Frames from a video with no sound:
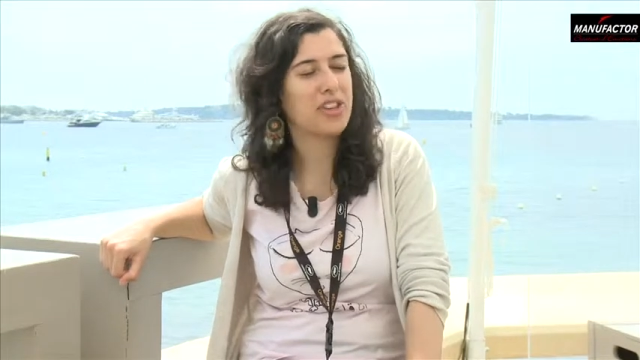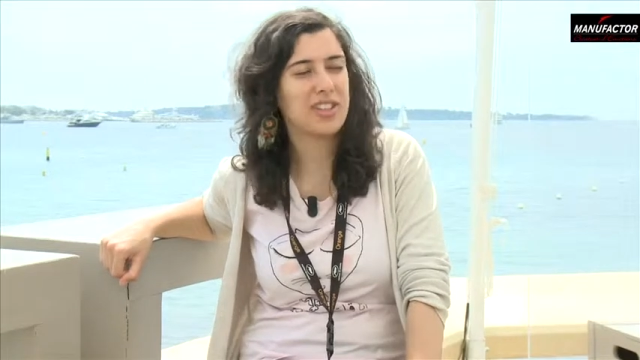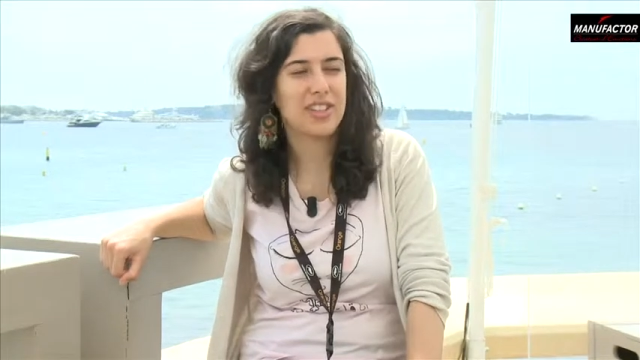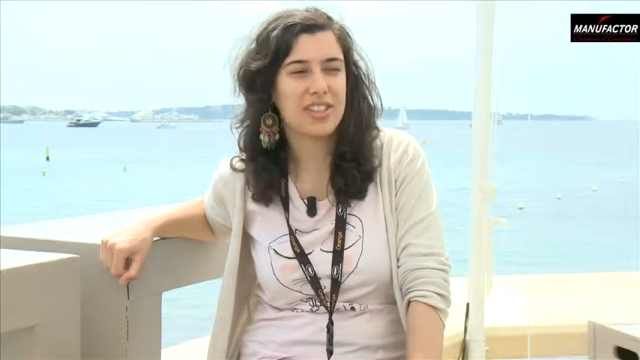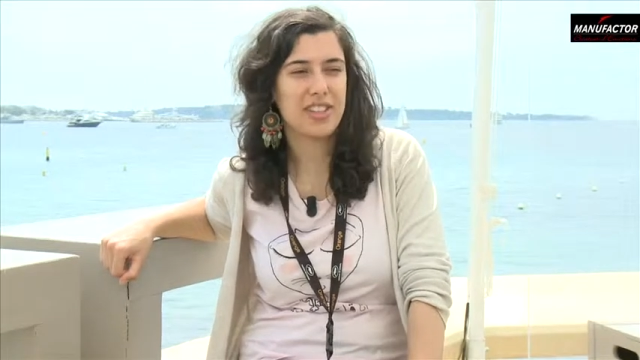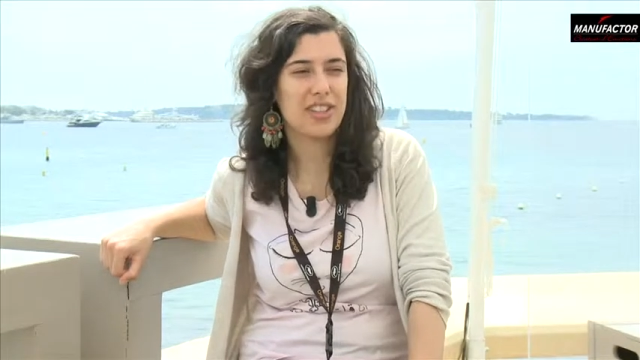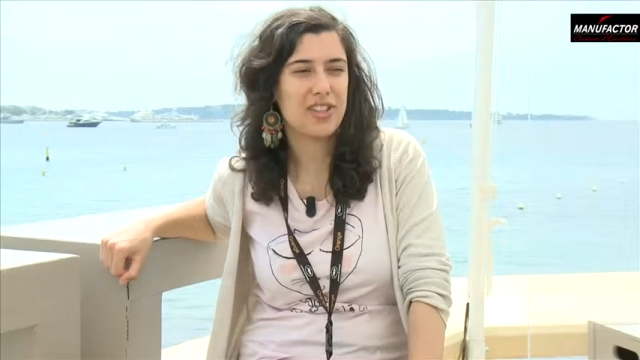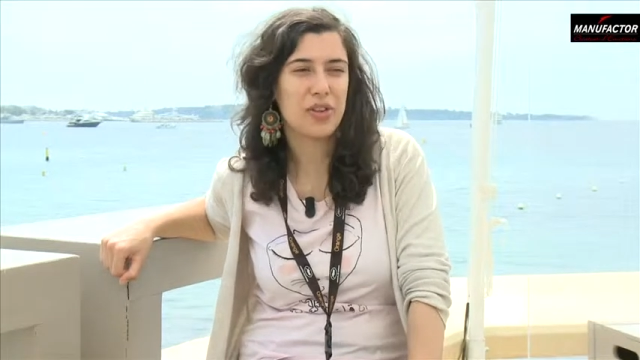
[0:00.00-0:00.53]

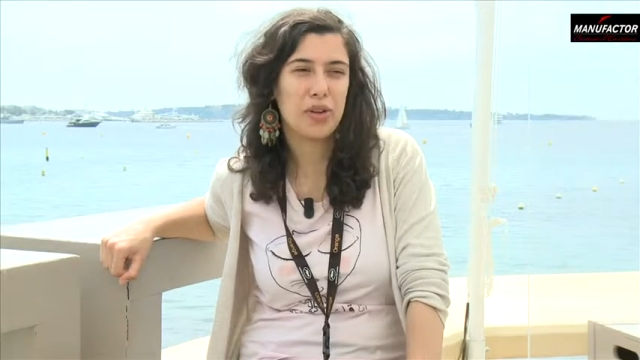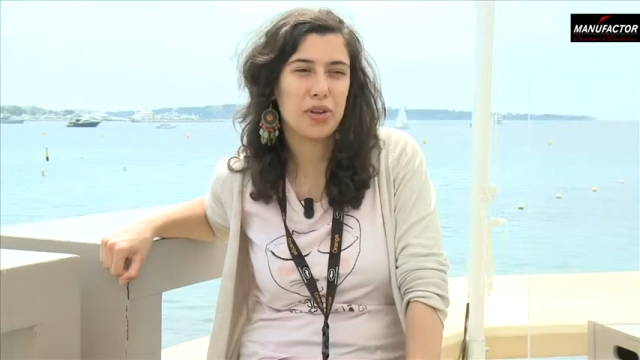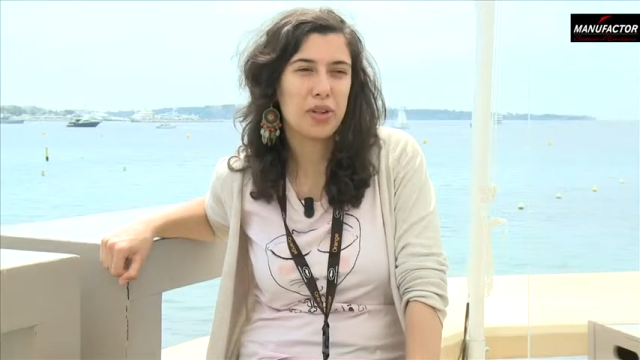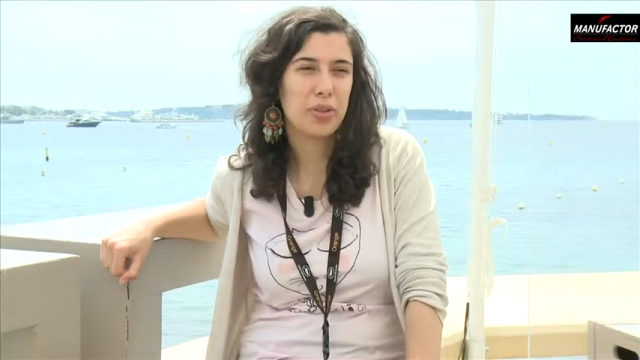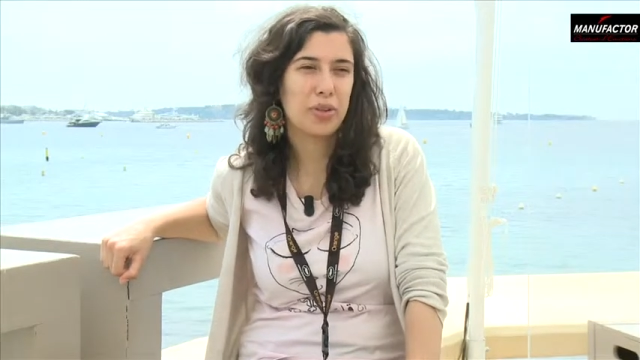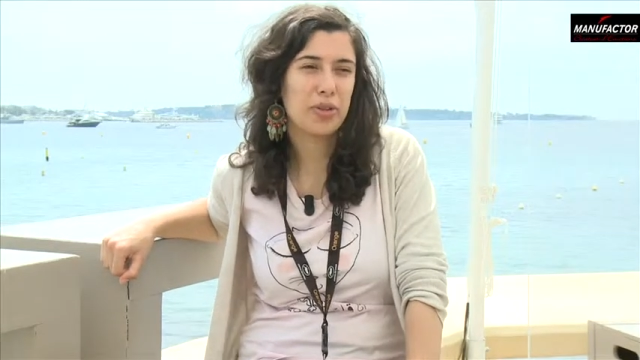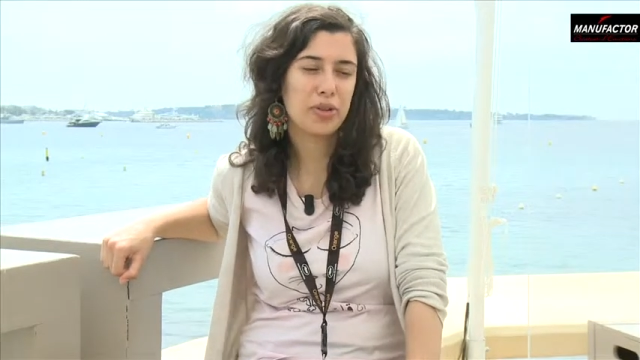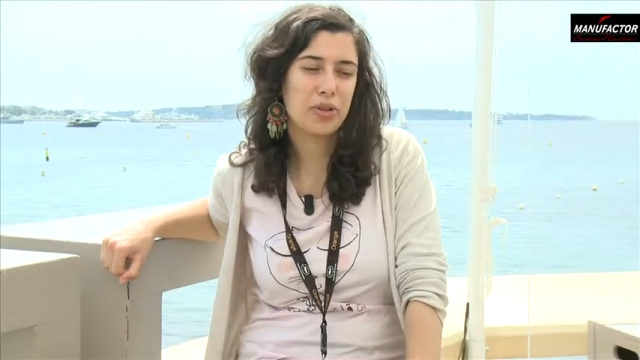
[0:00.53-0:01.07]
instance,
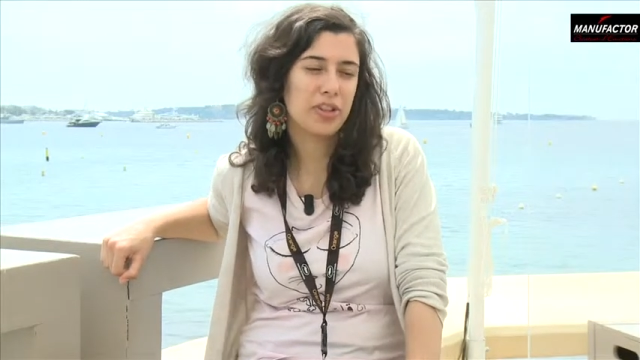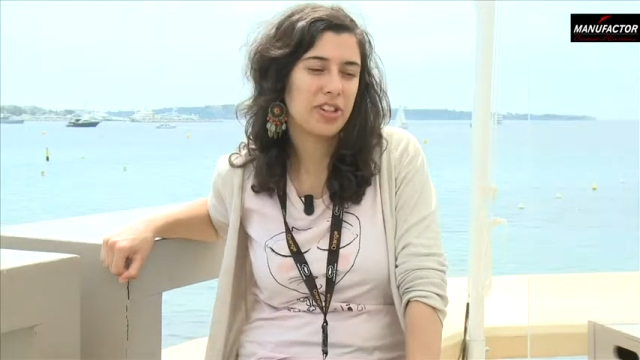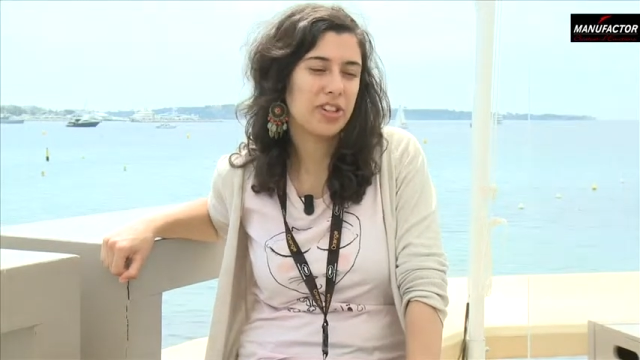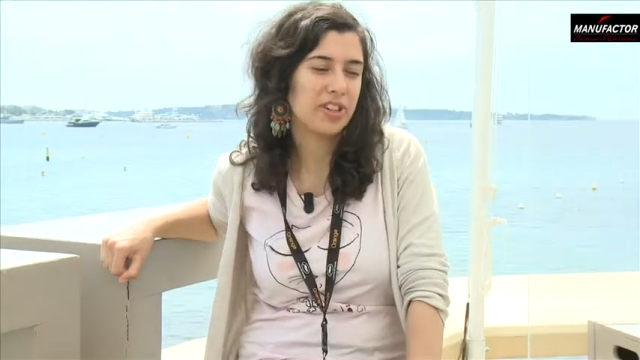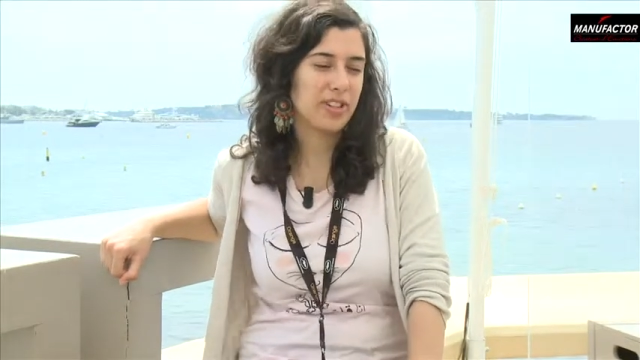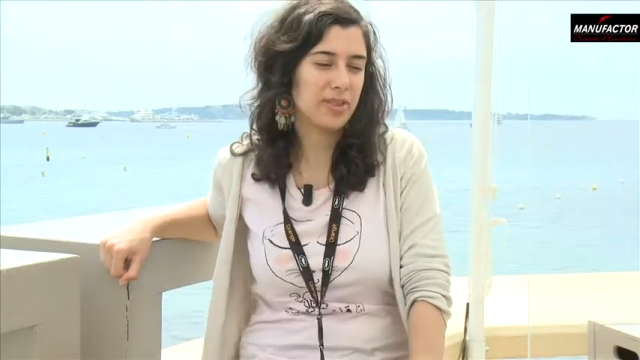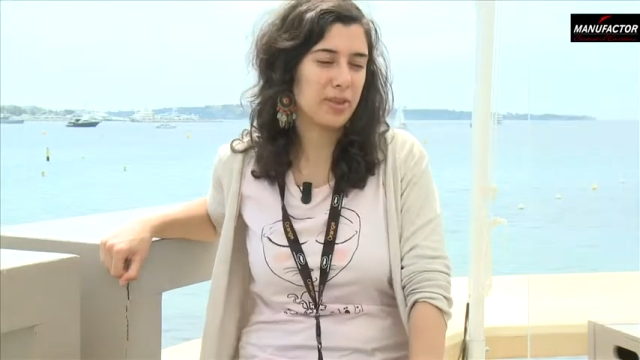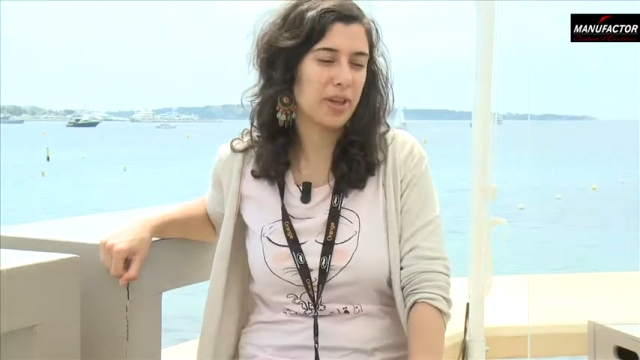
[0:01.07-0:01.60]
Holy
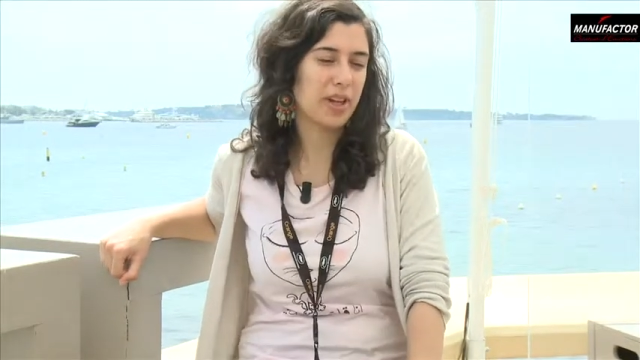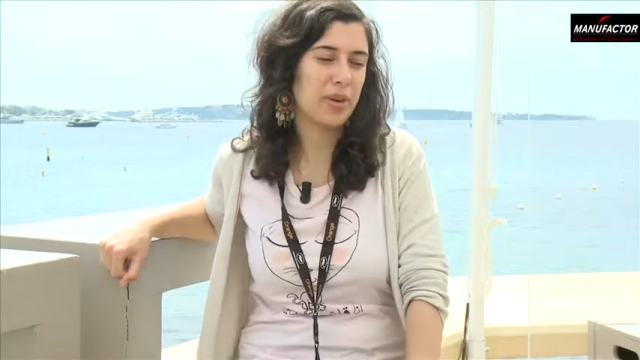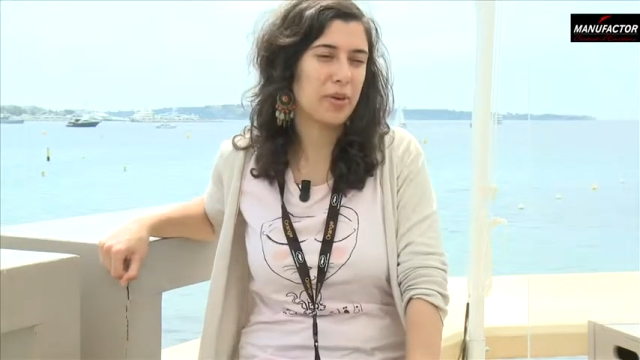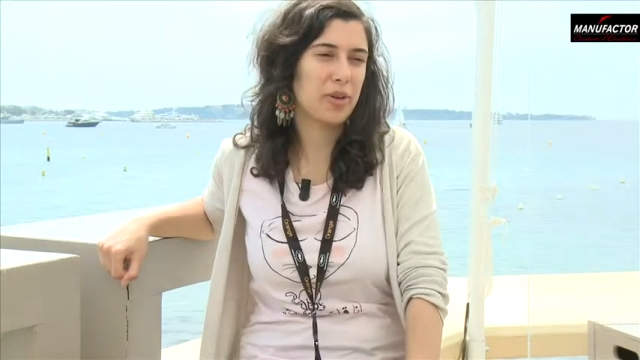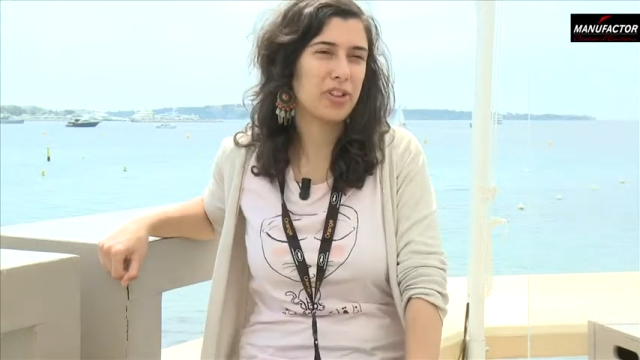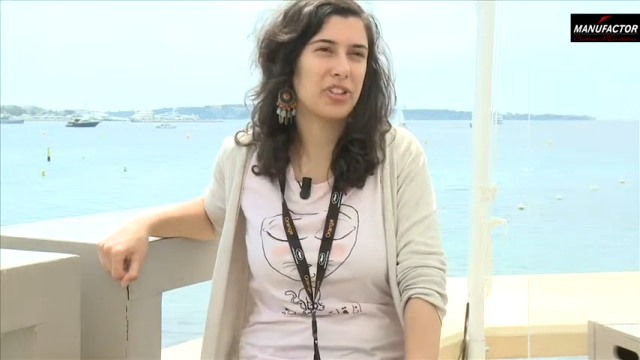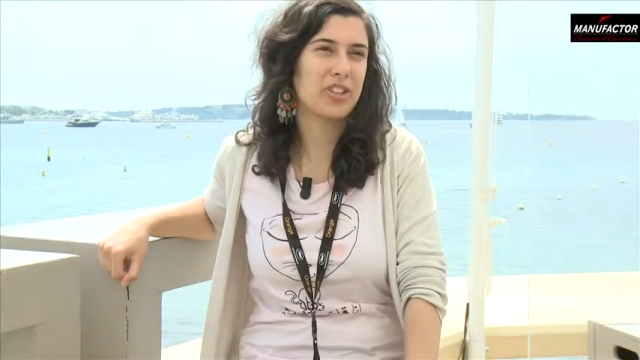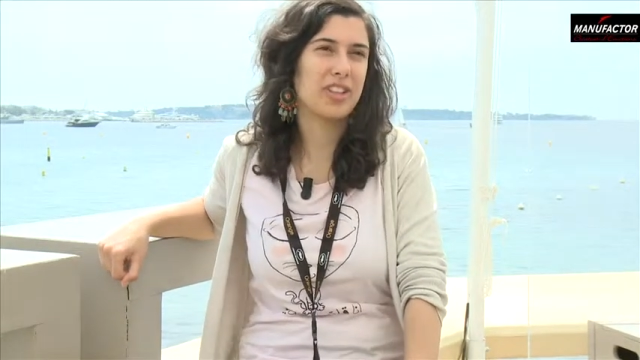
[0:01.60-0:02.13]
Motors, when I
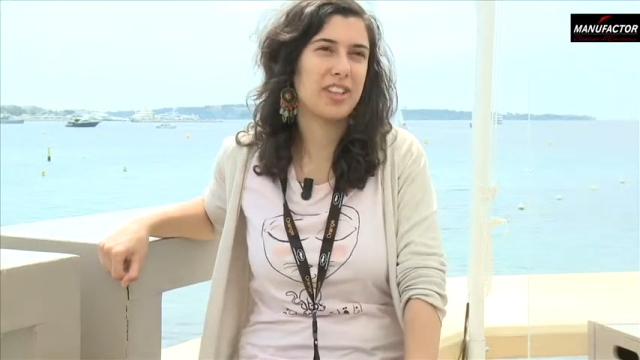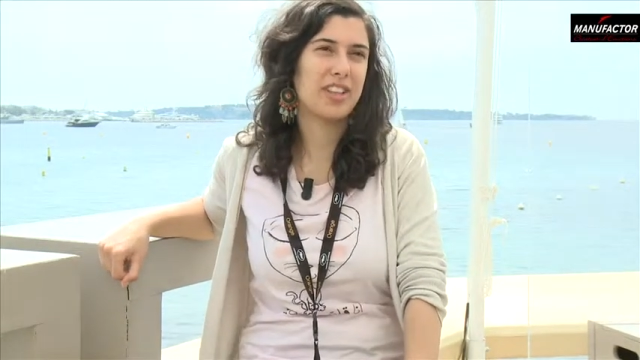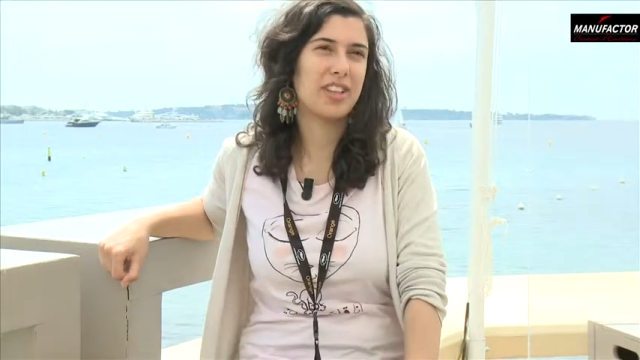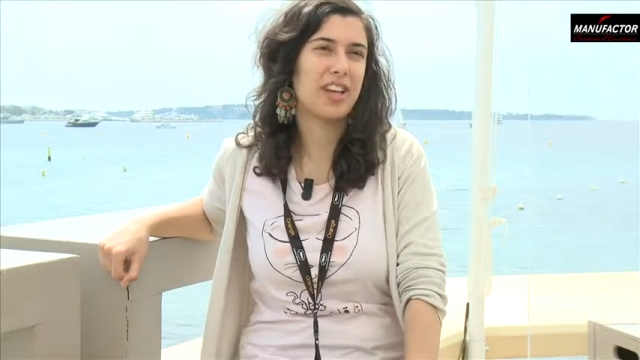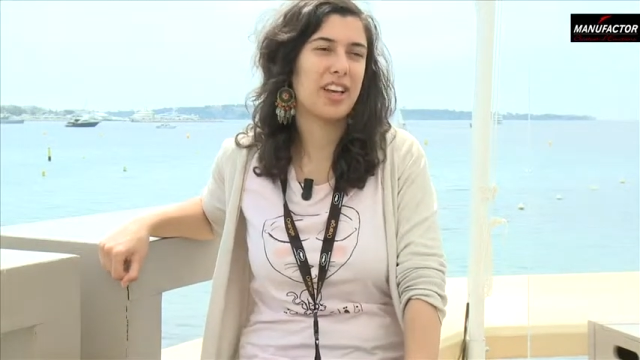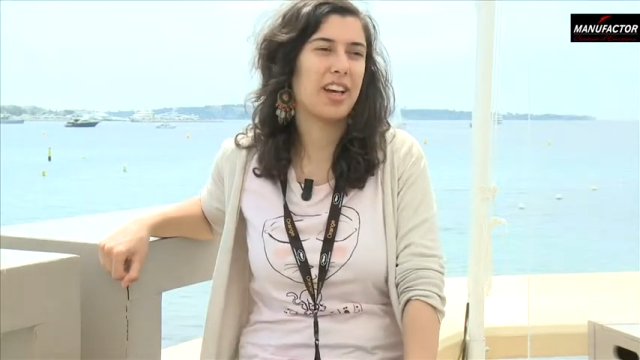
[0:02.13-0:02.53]
watched it,